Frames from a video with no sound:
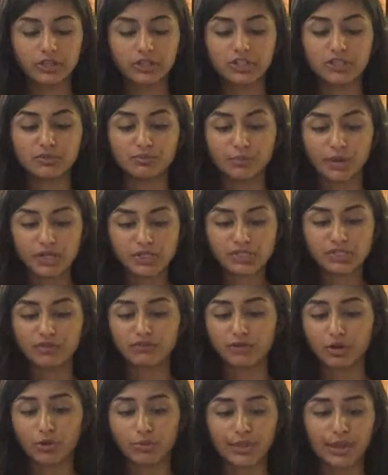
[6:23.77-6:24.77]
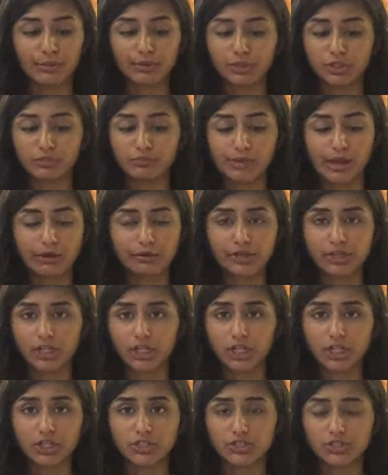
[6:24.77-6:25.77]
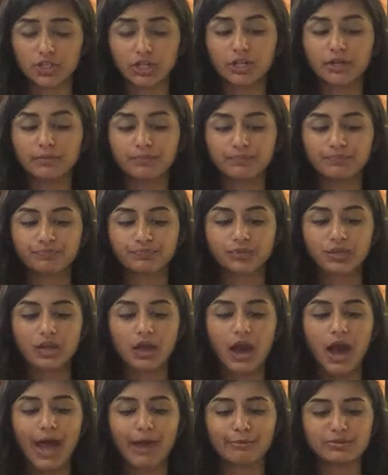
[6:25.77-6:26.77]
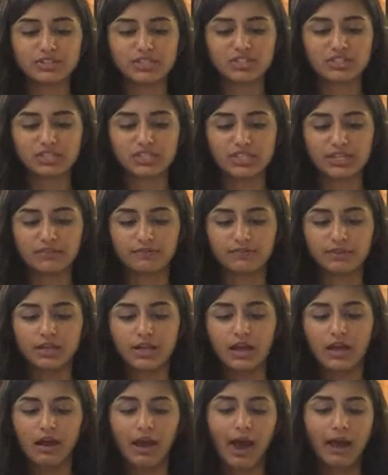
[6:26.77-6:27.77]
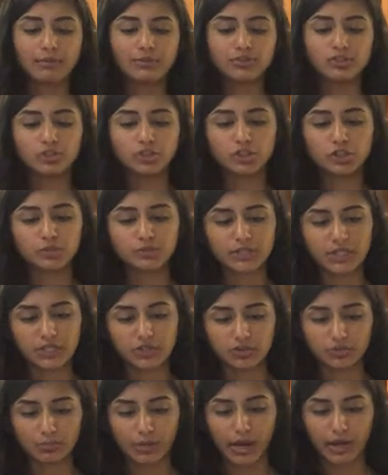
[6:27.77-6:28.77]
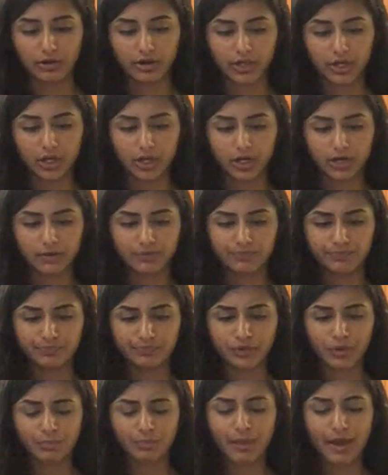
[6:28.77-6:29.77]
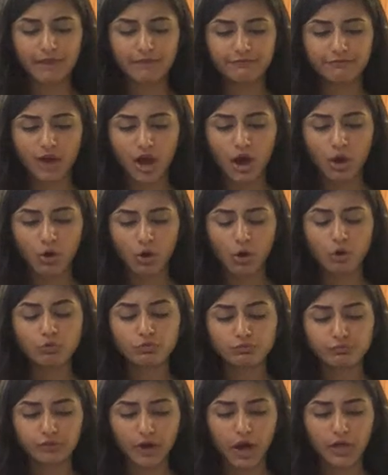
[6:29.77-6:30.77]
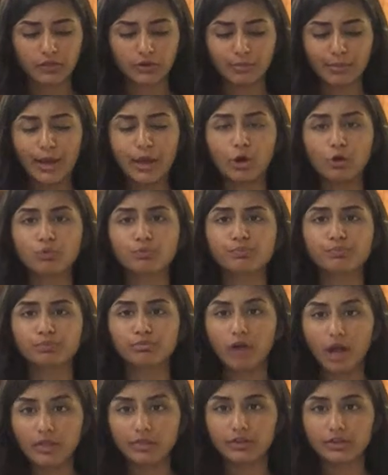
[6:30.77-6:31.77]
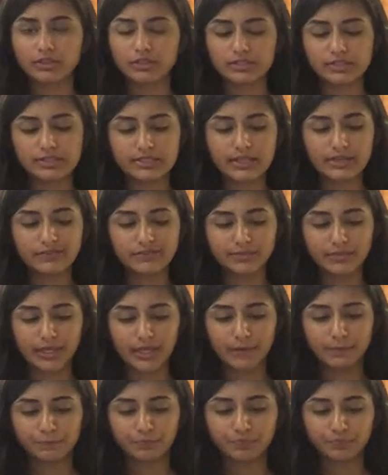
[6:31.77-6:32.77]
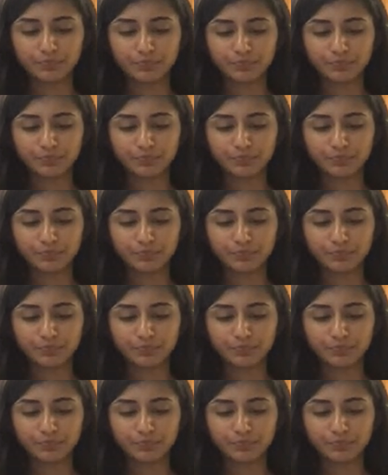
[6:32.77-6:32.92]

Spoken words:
"You must have known that when you married her, sir." "I was deceived. I was duped into marrying her. My own father, my own brother deceived me."